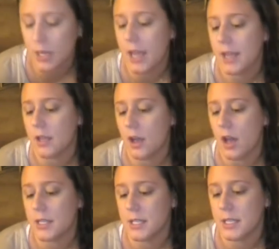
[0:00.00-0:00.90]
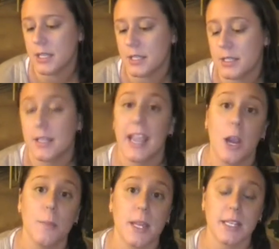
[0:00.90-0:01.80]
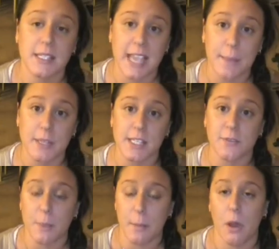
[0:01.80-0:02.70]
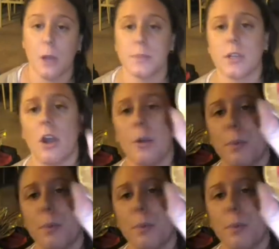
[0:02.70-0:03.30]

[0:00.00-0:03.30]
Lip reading: that I got is Caribbean Escape. This is for my mom's car